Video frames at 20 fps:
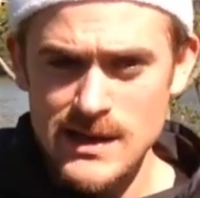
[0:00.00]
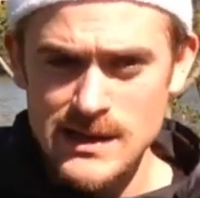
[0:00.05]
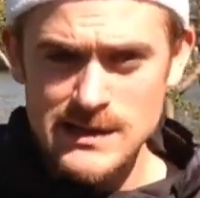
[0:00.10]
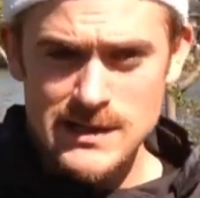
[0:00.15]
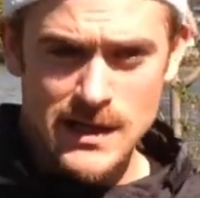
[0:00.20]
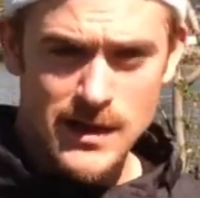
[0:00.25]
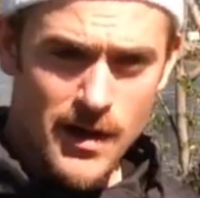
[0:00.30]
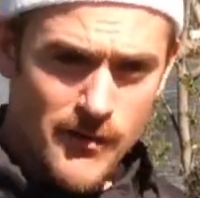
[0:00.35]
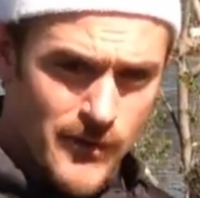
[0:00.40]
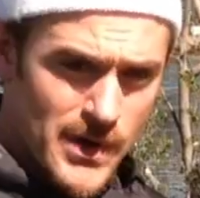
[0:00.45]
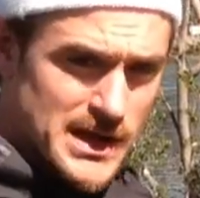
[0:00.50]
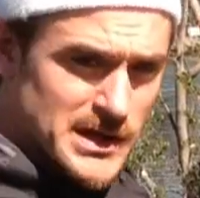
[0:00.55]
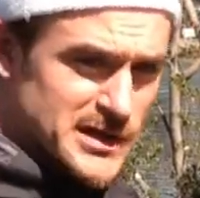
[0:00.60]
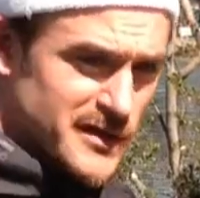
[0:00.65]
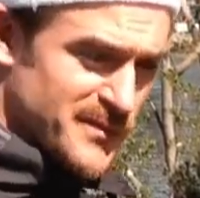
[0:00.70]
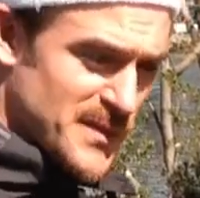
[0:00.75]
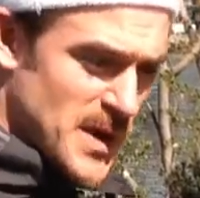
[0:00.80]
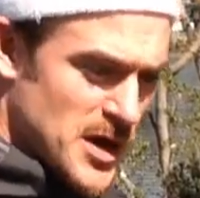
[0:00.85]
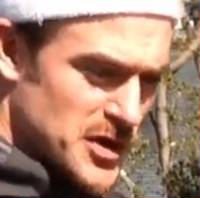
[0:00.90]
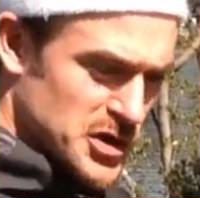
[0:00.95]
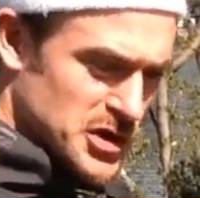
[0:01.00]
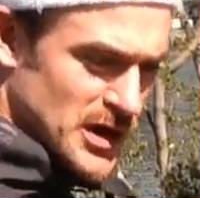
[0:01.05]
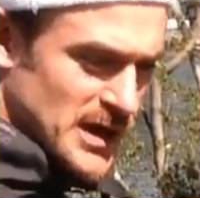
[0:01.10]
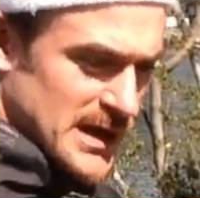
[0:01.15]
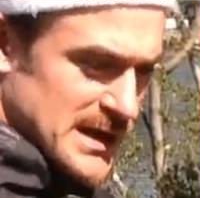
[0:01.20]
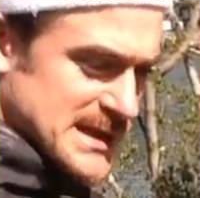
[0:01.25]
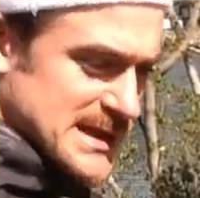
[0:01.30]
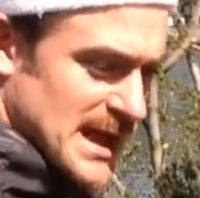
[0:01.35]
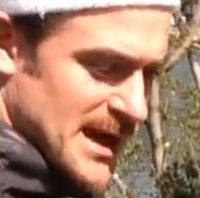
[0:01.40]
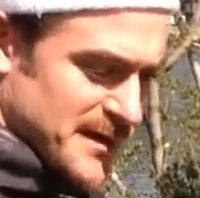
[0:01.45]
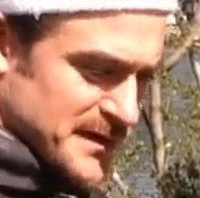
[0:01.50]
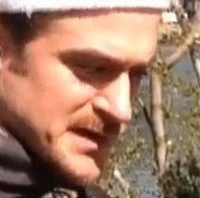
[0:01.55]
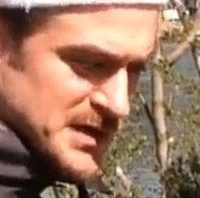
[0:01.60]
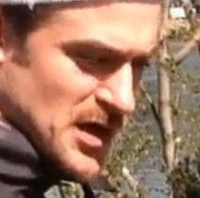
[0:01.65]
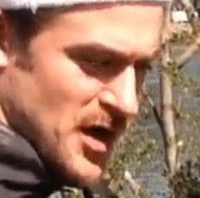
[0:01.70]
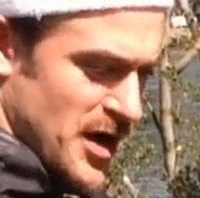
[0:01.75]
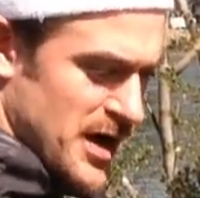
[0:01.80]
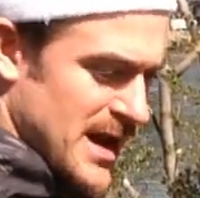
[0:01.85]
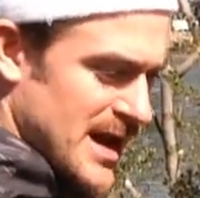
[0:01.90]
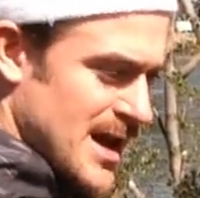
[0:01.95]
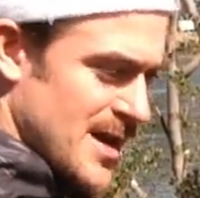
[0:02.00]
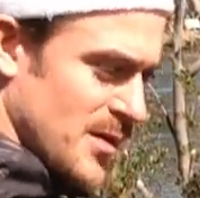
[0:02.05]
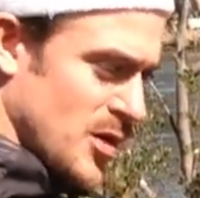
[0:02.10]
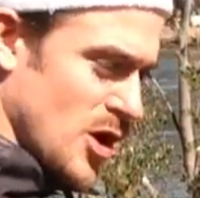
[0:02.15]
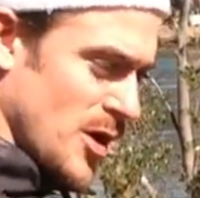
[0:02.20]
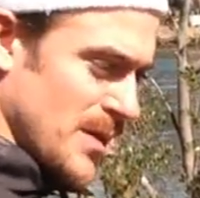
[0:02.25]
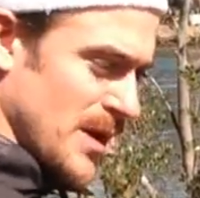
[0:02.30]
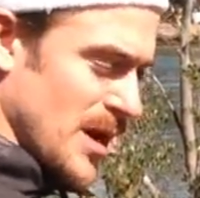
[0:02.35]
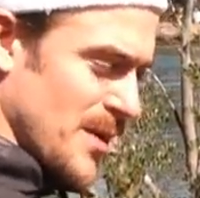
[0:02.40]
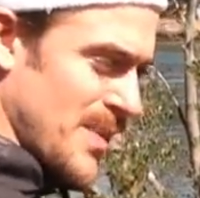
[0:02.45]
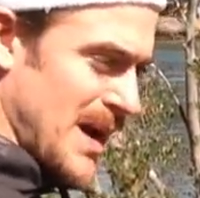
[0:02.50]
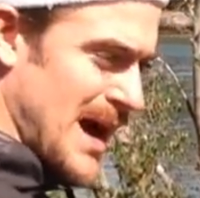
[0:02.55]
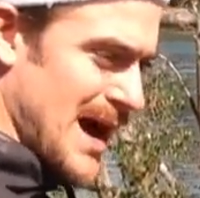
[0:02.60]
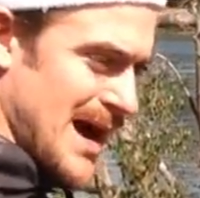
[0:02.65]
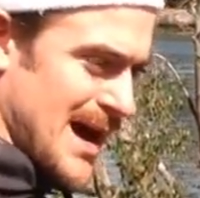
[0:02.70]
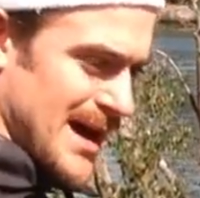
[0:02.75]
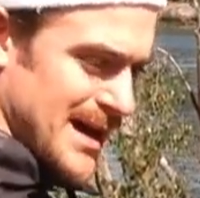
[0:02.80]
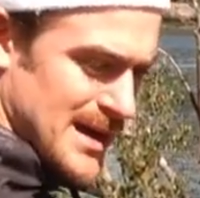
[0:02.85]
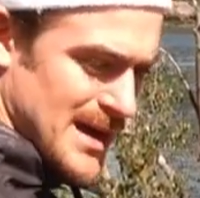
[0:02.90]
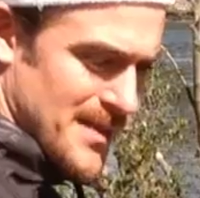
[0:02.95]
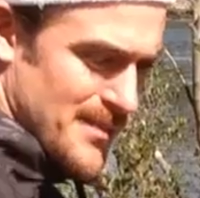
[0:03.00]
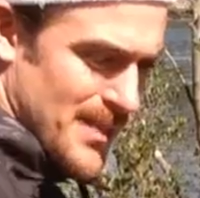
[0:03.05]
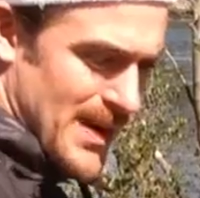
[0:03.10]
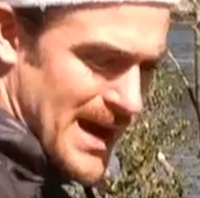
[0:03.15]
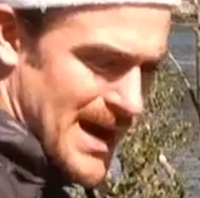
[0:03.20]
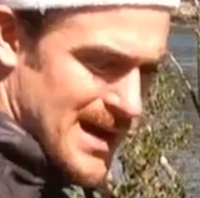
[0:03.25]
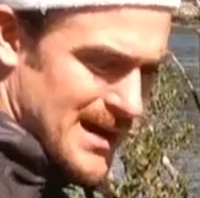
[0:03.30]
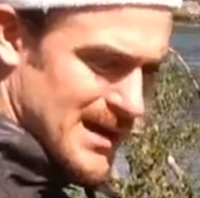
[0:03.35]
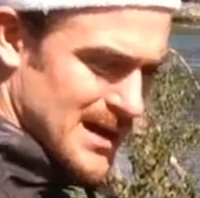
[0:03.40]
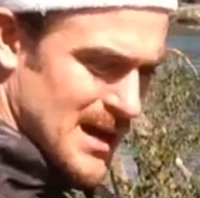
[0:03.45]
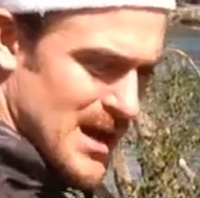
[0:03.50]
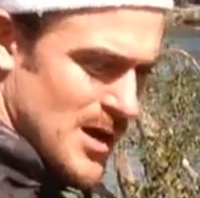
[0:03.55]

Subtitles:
So that range of motion, instead of starting here, coming up high and back,